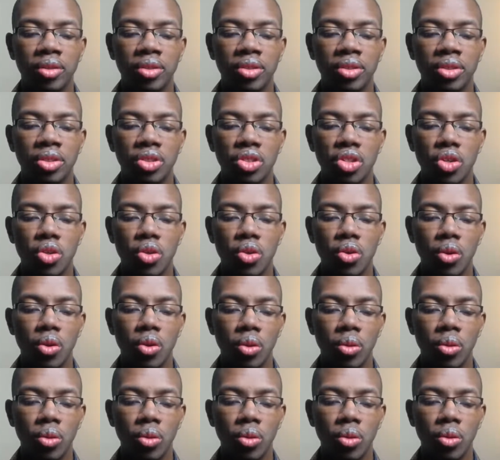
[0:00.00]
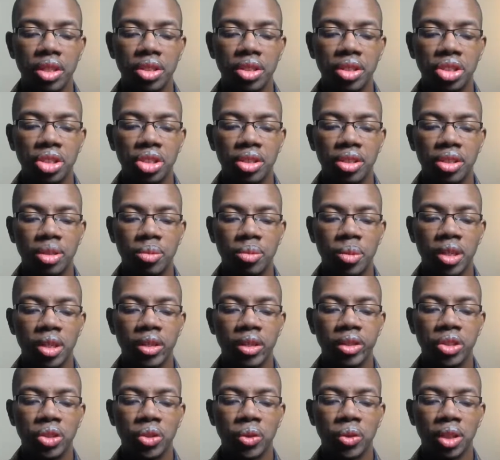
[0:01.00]
so much
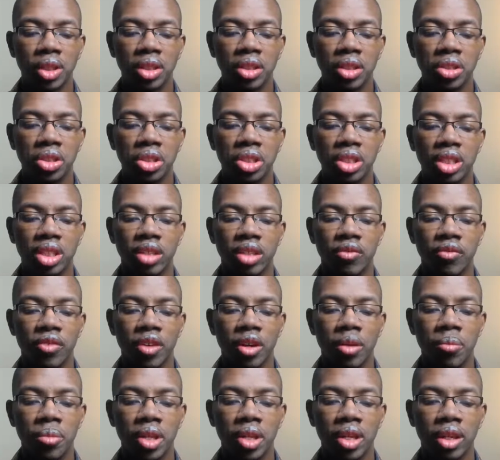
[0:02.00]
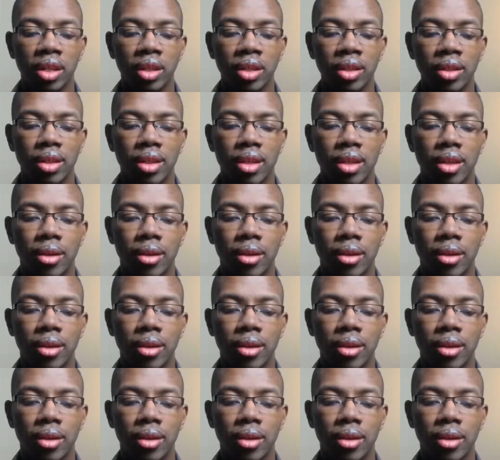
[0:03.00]
spiritual energy from the earth